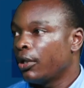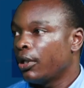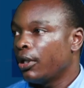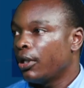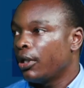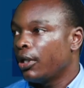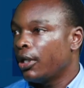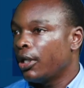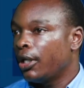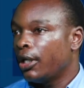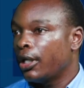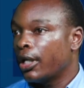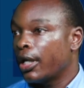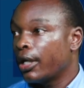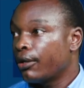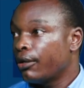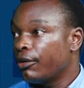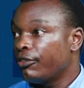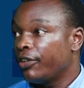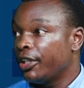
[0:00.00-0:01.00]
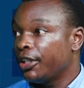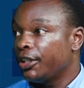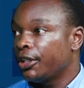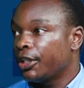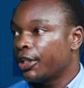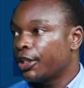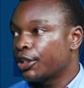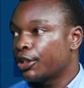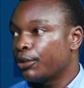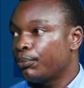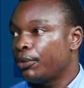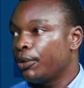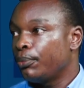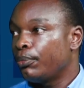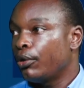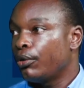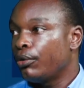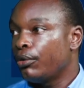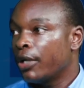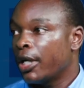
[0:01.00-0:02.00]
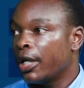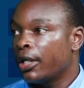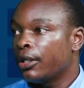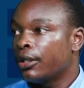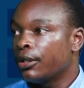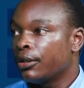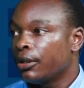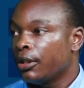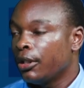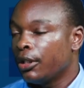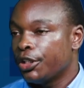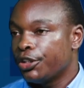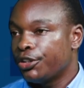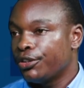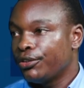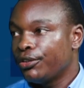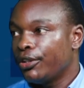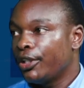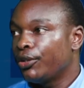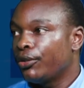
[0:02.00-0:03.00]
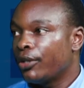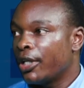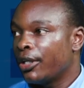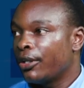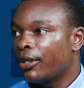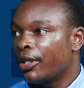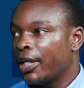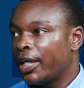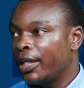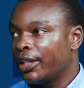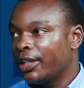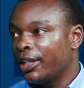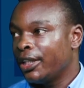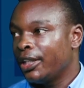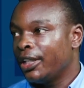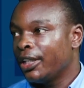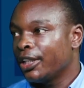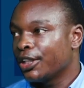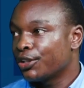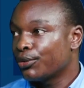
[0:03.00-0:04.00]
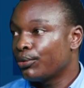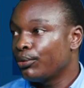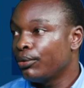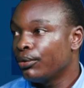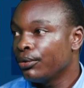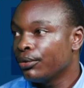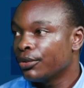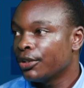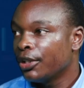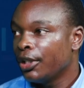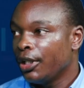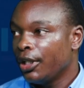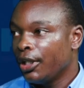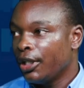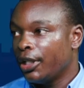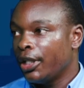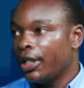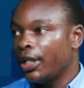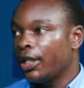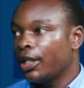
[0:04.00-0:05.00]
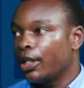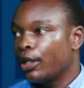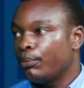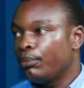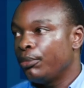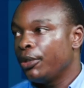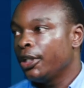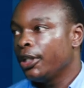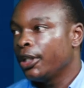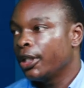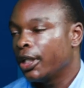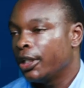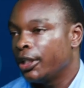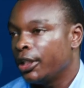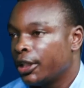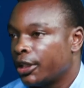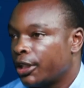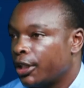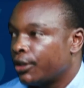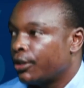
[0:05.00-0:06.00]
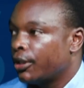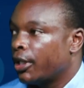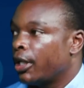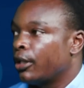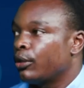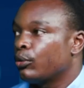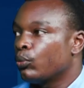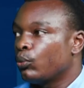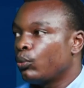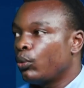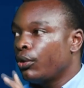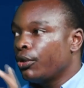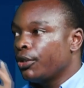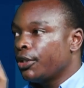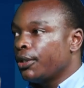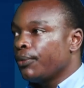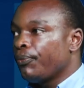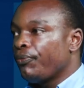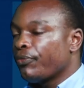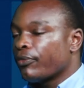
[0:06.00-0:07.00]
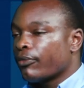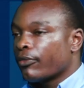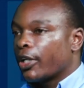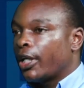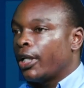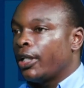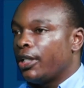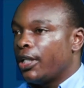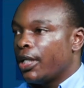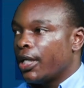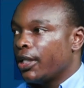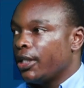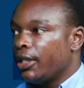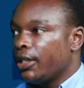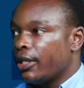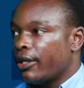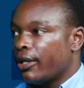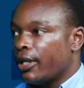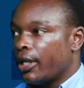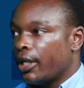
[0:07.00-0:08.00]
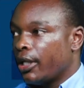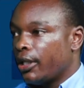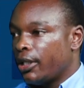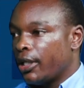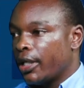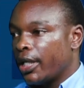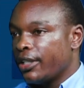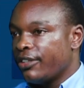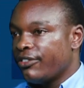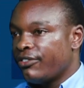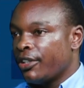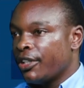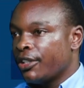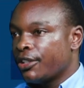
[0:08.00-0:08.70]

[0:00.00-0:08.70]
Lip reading: lack of education, people who are not, children who are not attending schools, they end up being addicted. And the advice